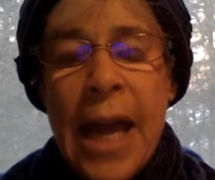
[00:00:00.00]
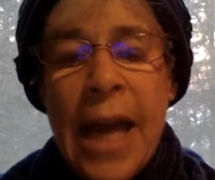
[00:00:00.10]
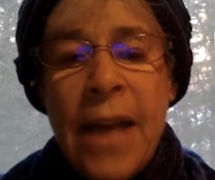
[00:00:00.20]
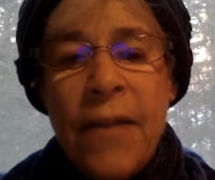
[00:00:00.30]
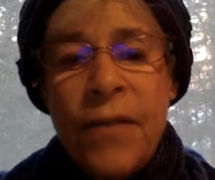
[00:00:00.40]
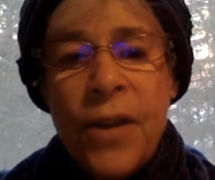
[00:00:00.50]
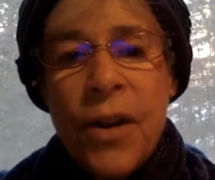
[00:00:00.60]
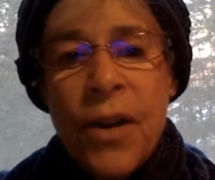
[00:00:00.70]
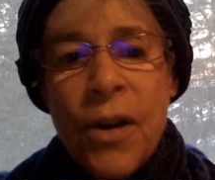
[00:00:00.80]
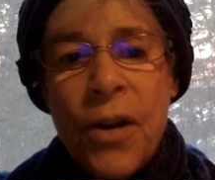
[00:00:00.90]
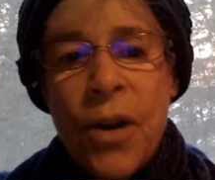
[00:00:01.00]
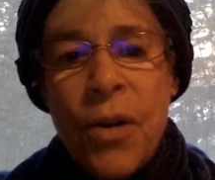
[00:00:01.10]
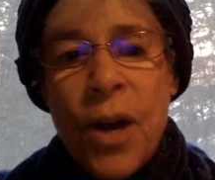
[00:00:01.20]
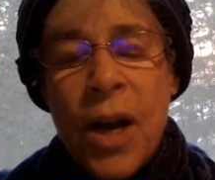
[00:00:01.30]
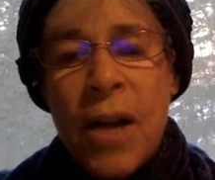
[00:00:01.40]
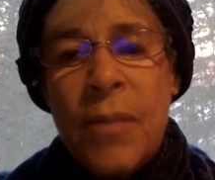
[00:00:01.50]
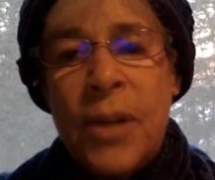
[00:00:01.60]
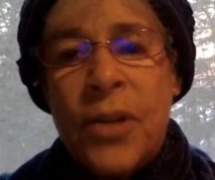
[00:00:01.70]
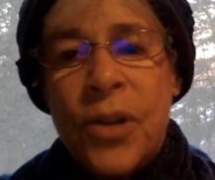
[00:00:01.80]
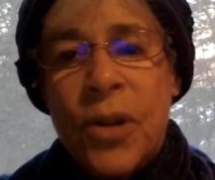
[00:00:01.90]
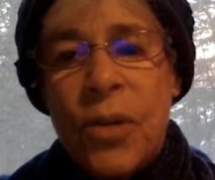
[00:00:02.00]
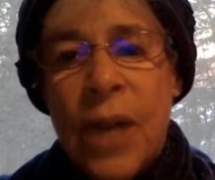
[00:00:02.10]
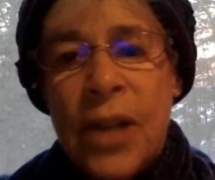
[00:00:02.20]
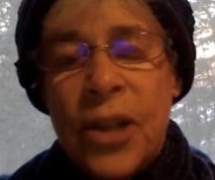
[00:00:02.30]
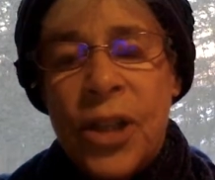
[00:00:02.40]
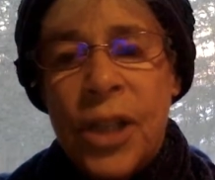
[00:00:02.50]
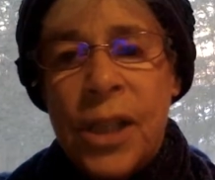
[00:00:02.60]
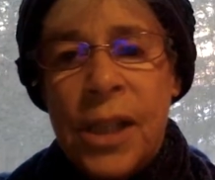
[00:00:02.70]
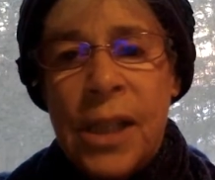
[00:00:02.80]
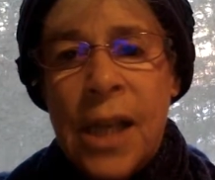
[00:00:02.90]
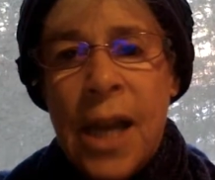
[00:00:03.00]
And if there are no comments or questions,